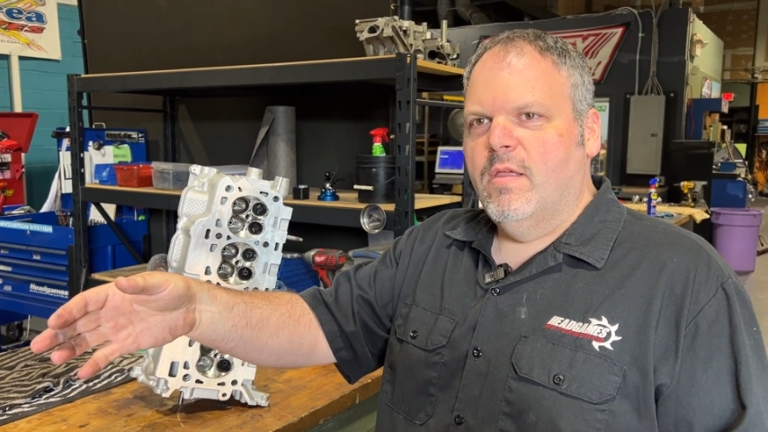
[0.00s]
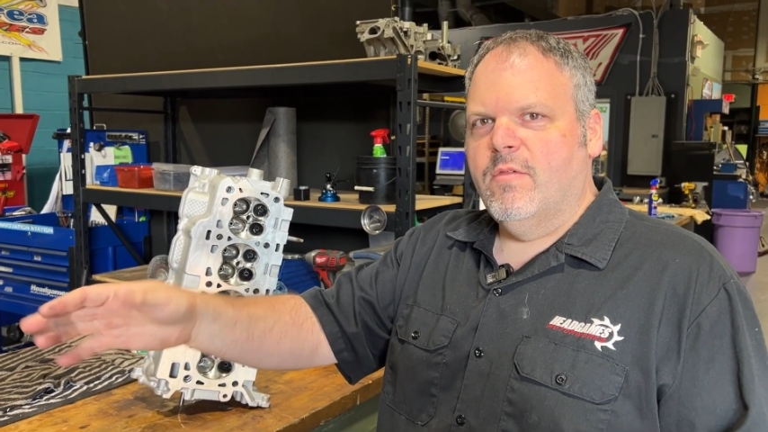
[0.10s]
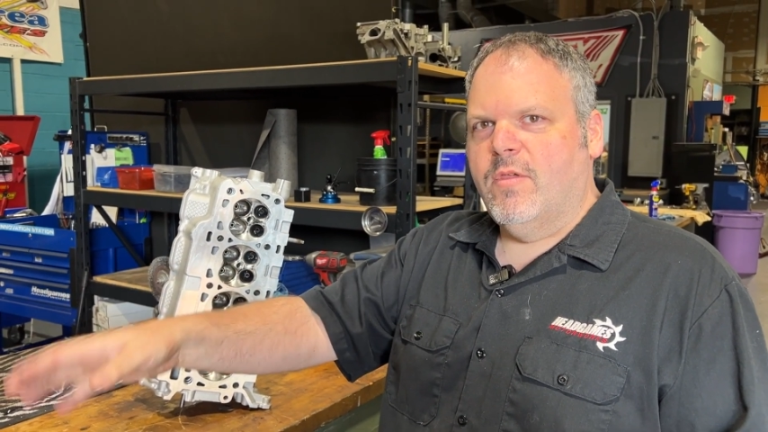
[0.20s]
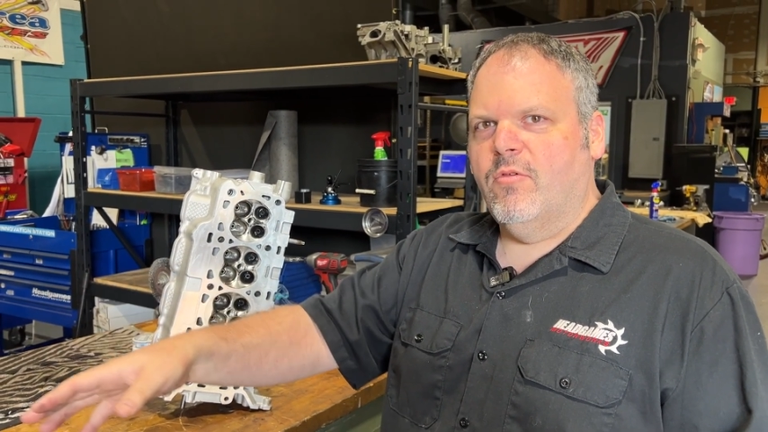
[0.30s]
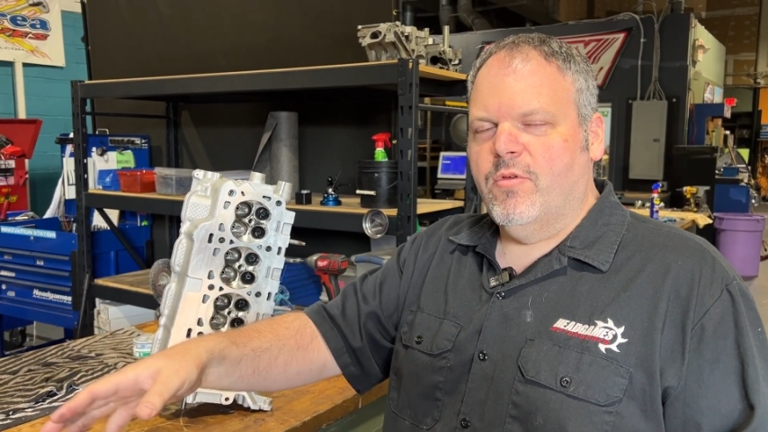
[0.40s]

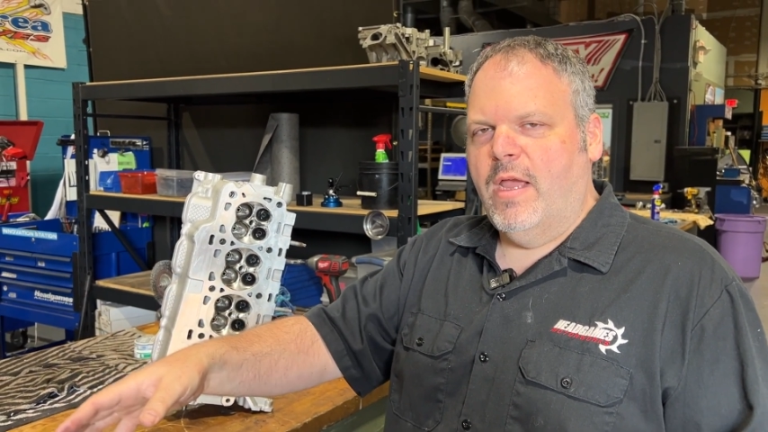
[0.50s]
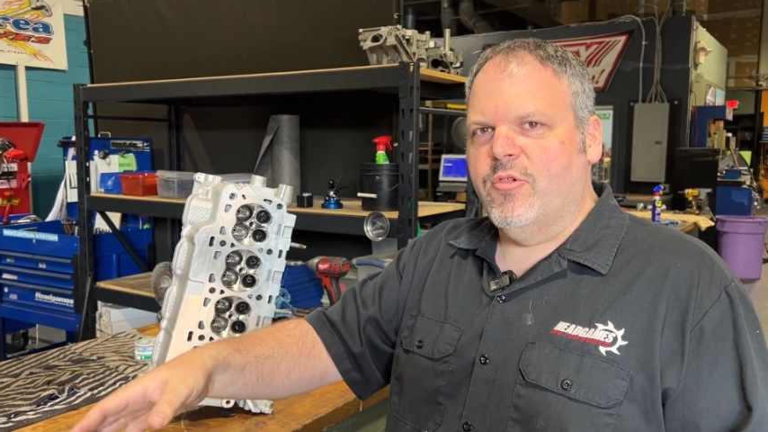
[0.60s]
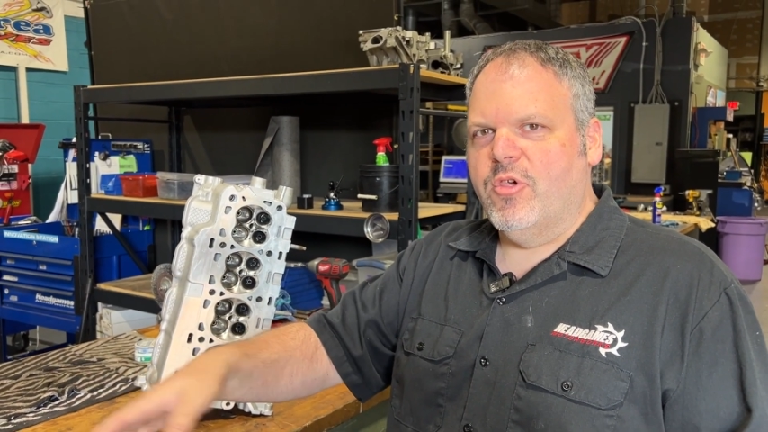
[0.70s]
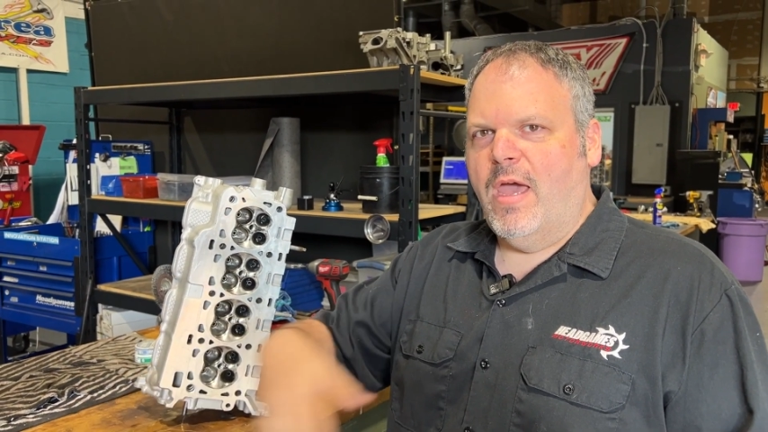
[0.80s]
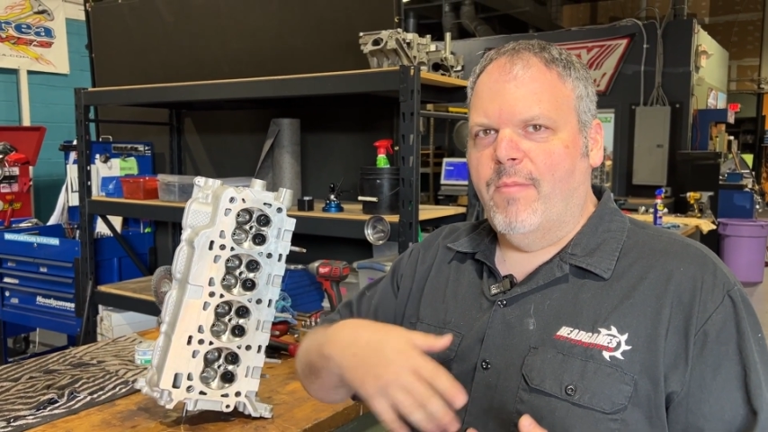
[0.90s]
cylinder head
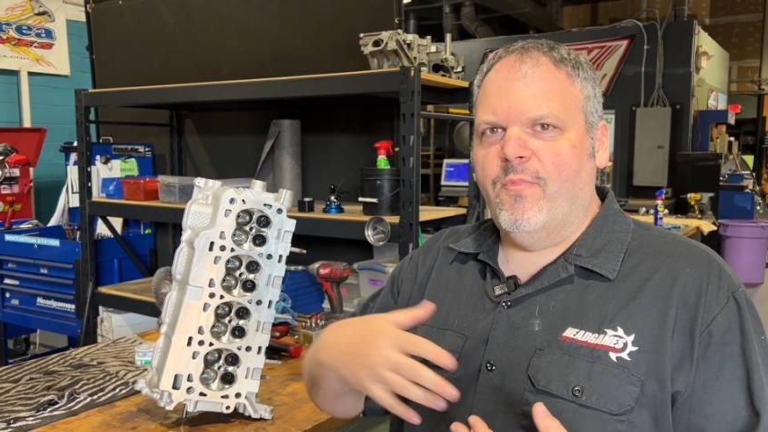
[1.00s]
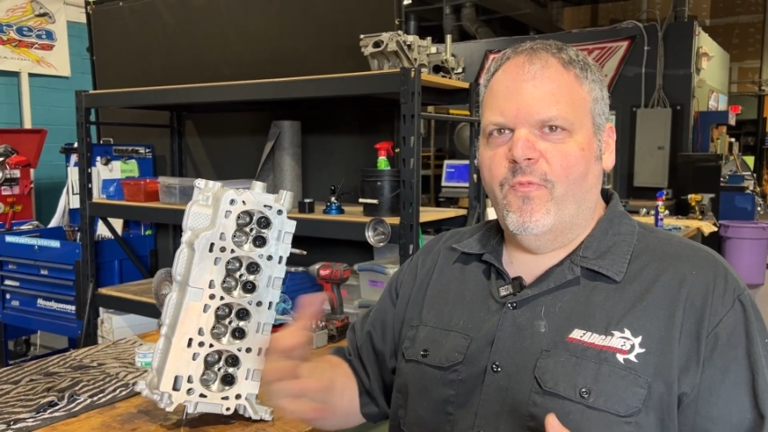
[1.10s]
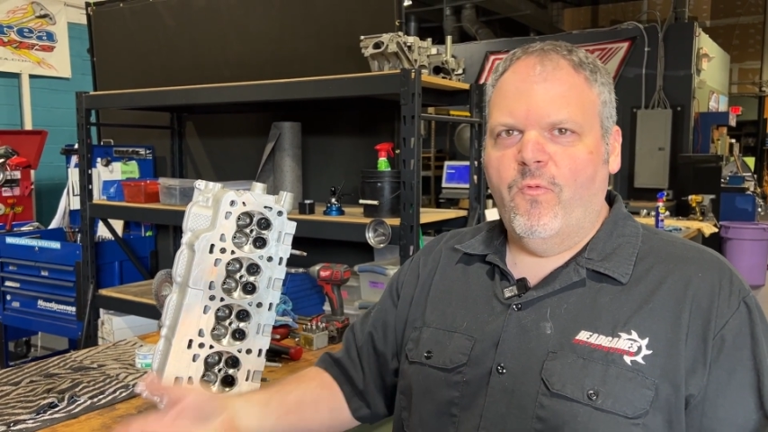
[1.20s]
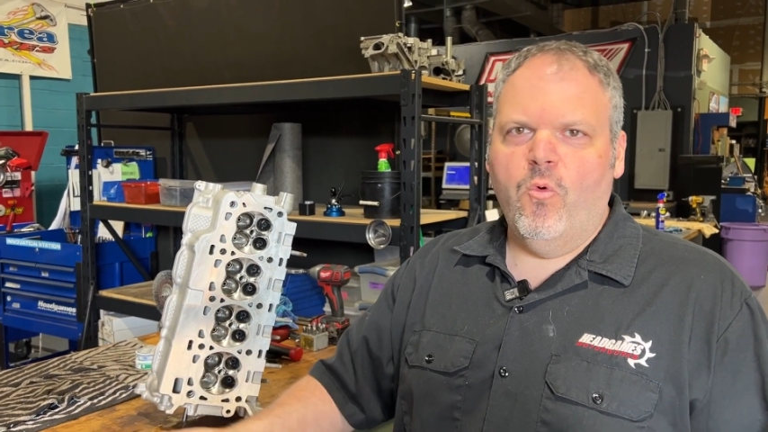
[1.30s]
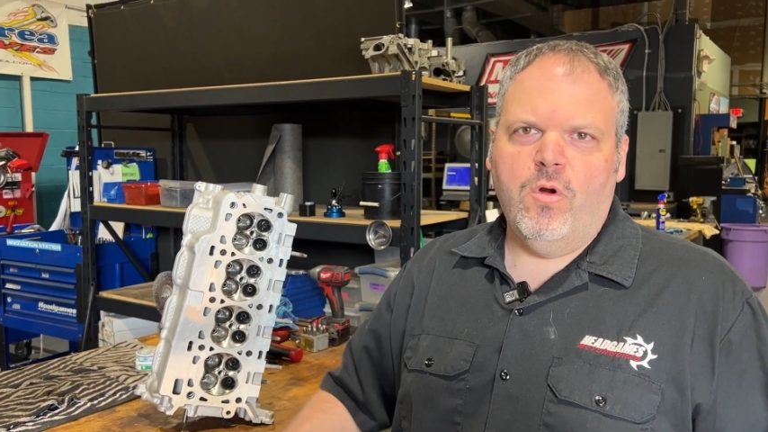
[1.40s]
shop
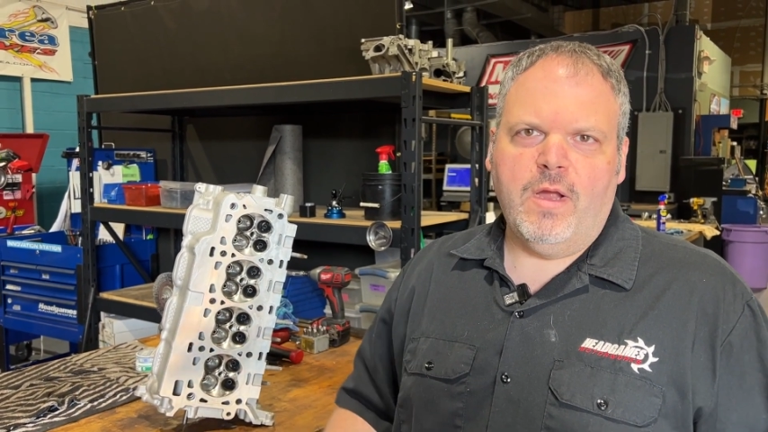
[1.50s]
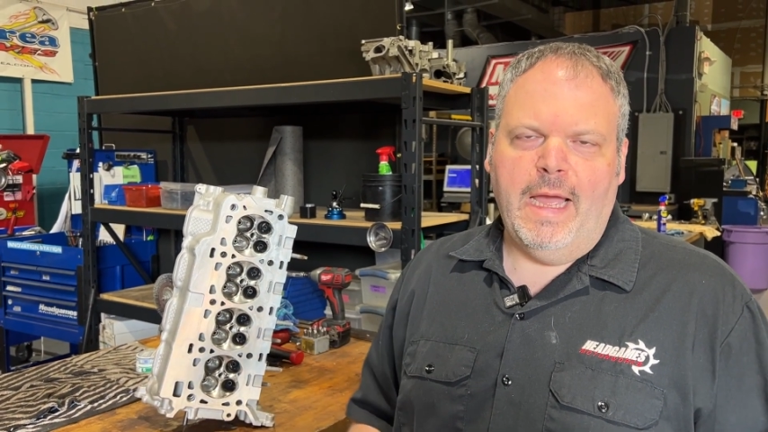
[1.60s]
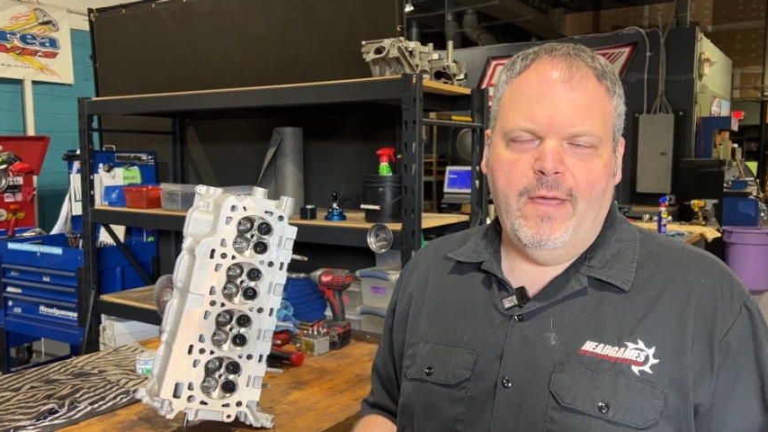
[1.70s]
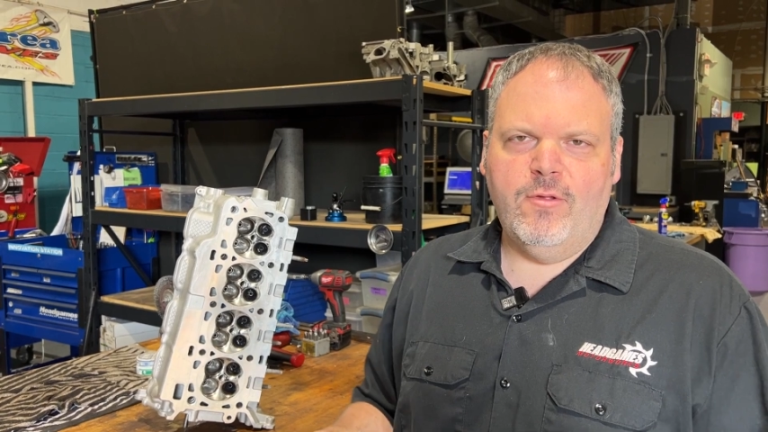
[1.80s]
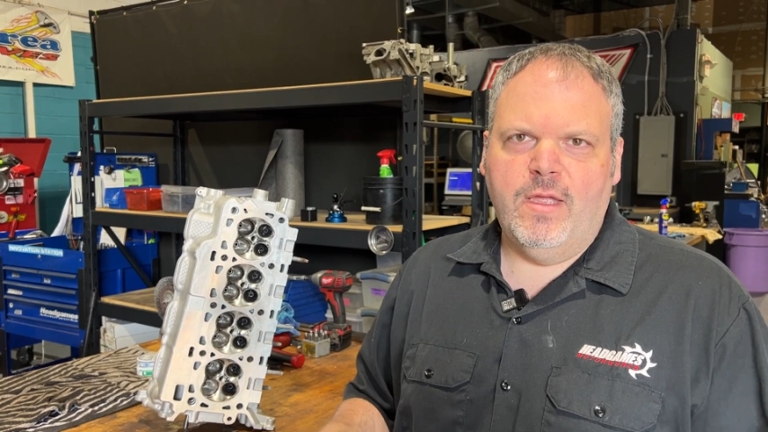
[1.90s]
for
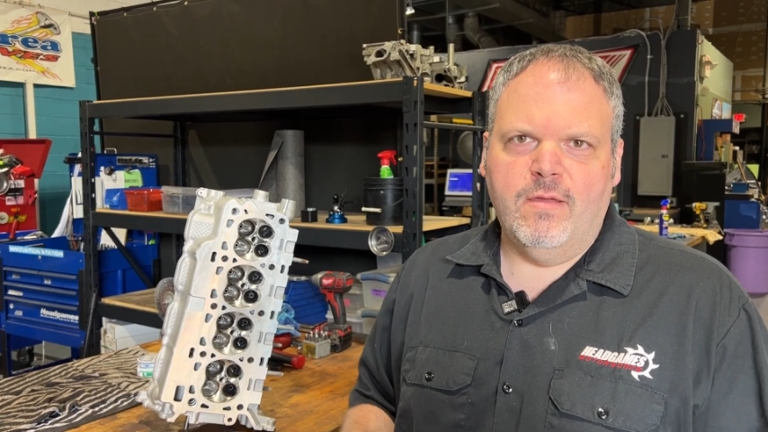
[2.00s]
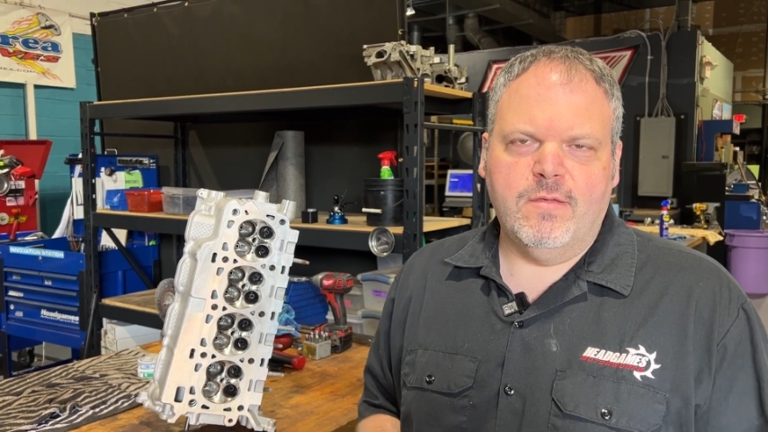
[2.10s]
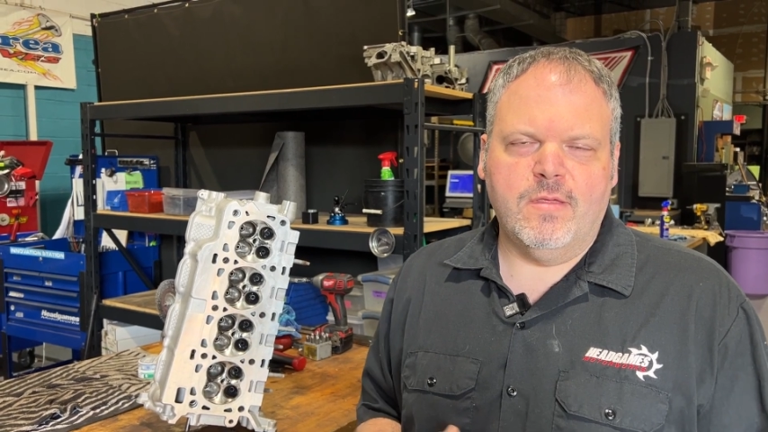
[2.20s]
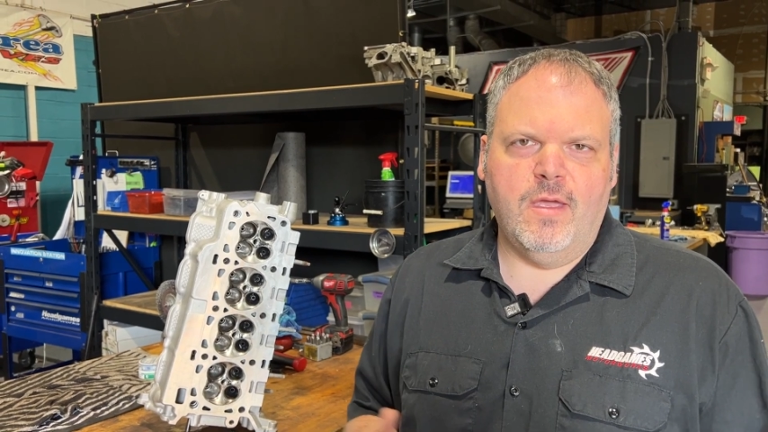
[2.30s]
Coyotes,